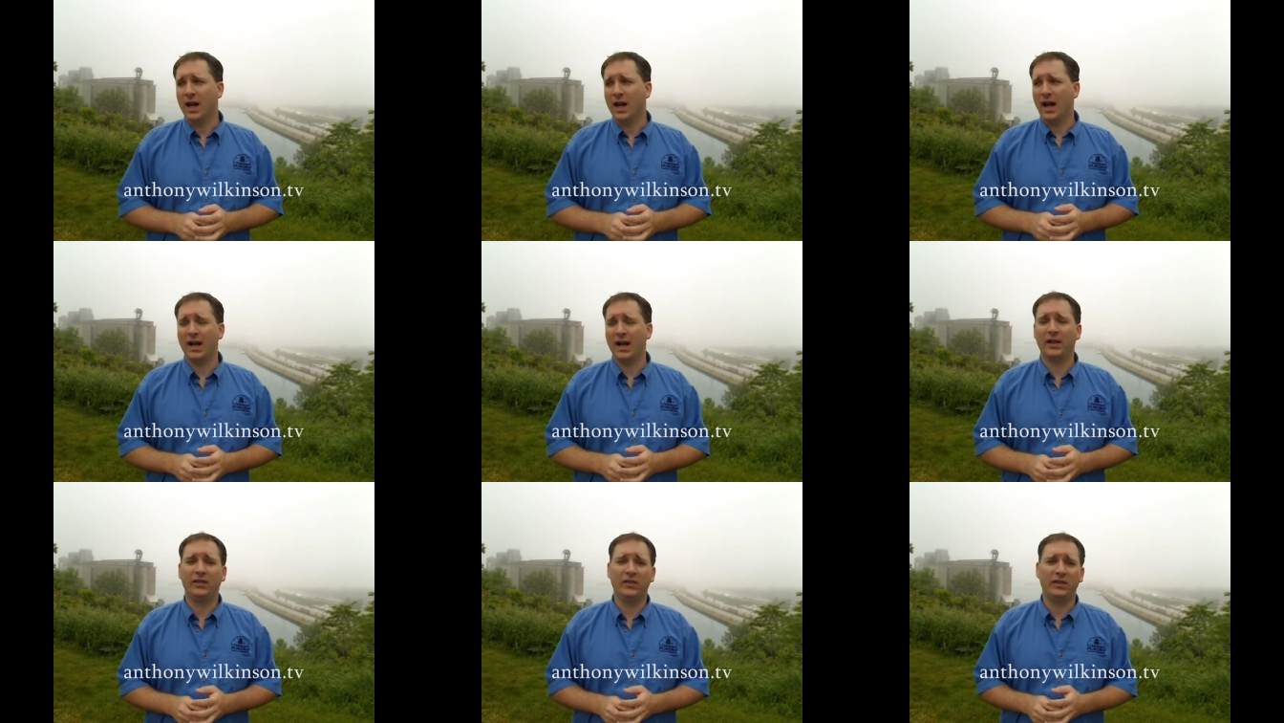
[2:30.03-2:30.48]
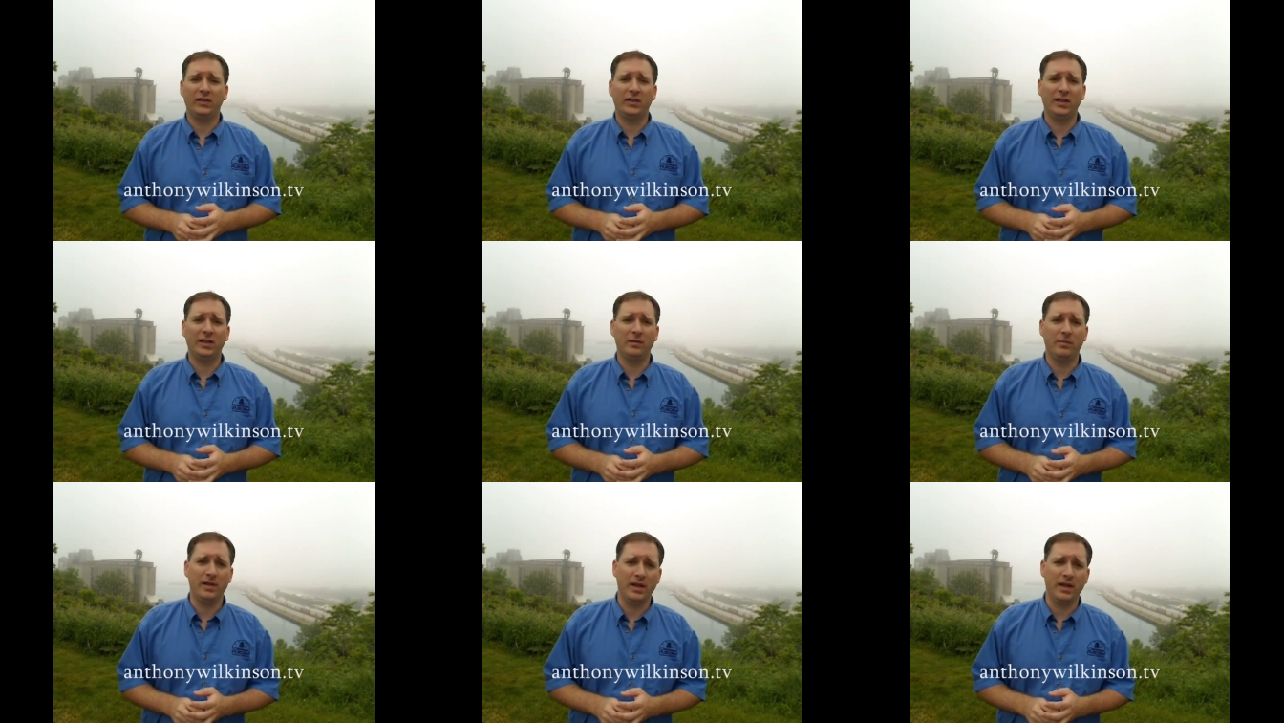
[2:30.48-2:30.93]

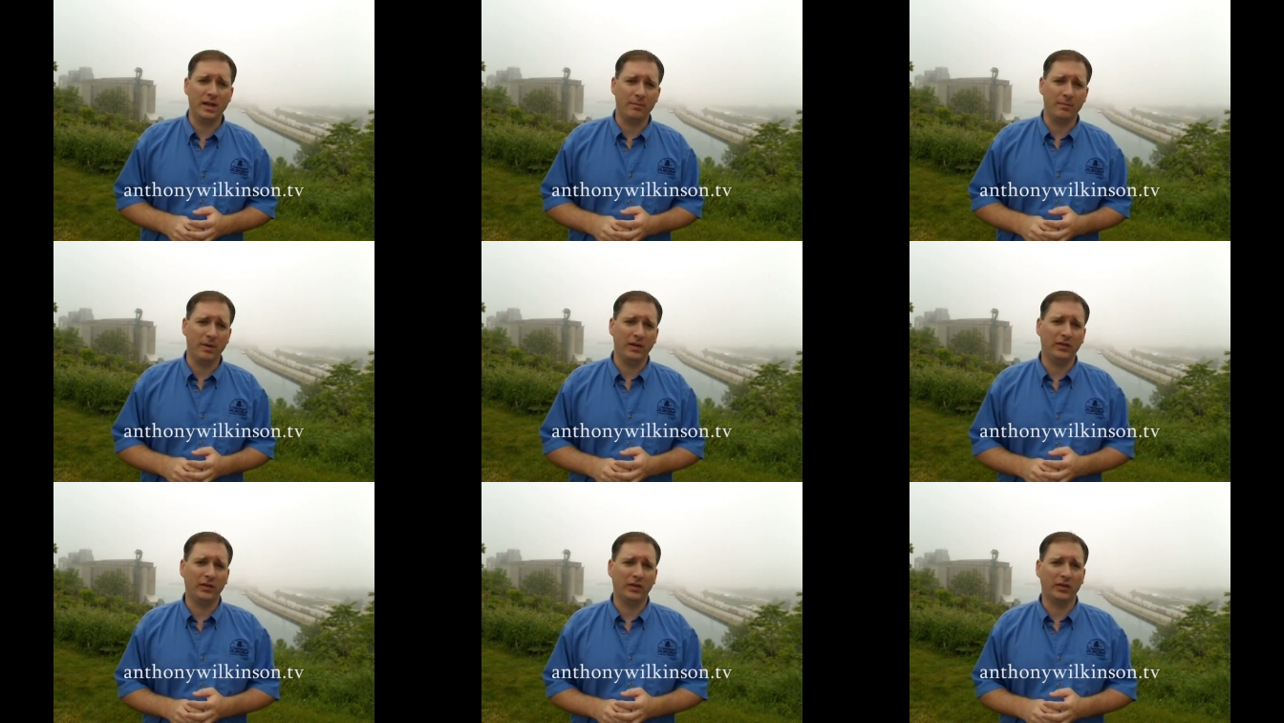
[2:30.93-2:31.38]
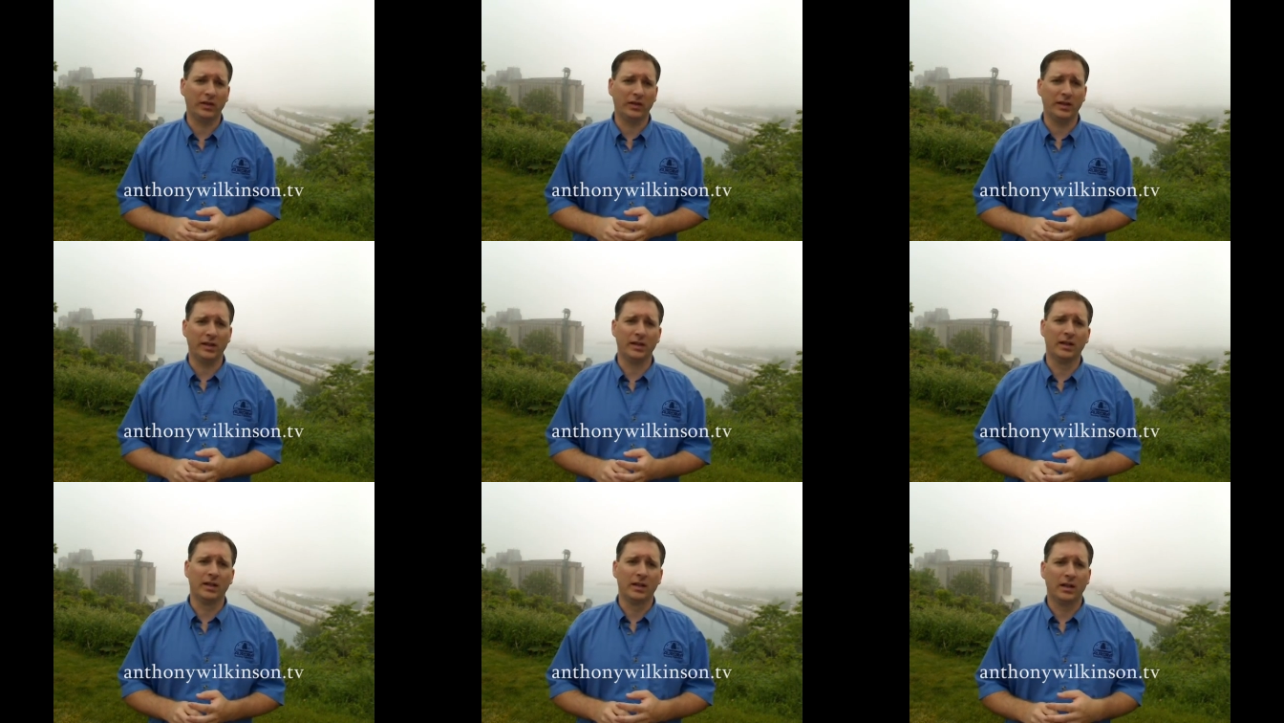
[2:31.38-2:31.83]
ICT being
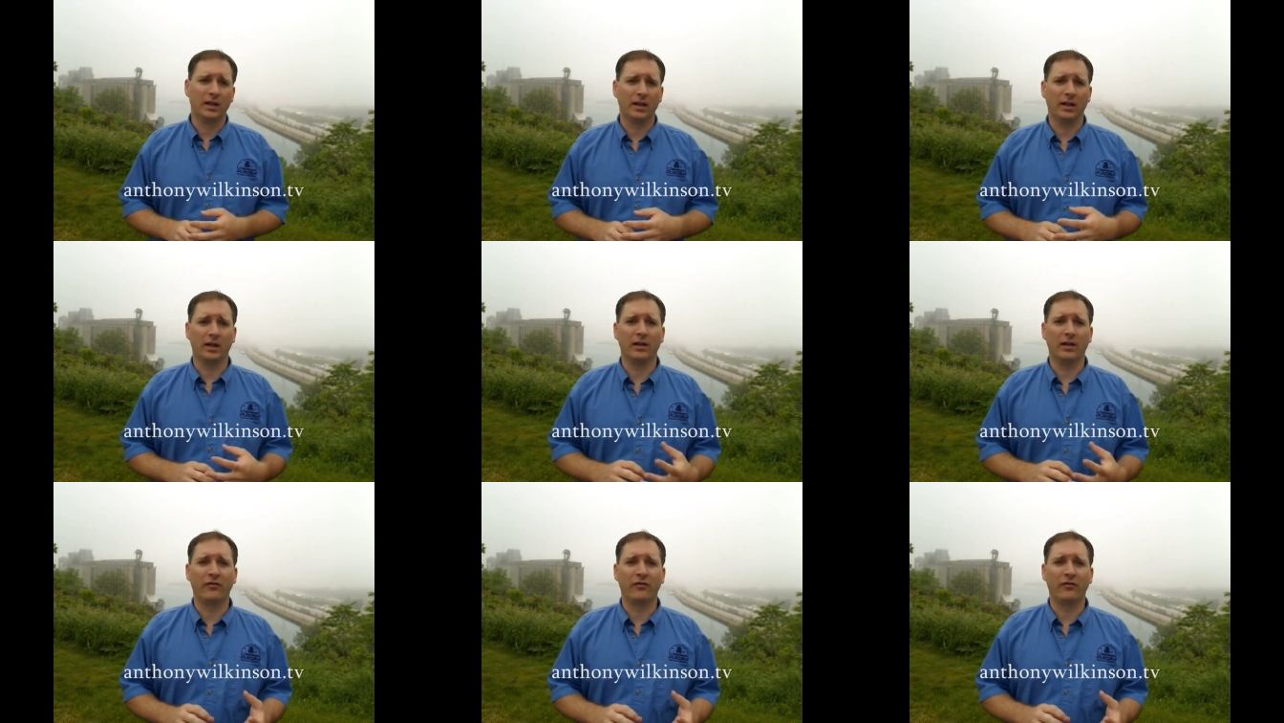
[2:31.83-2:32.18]
basically uh,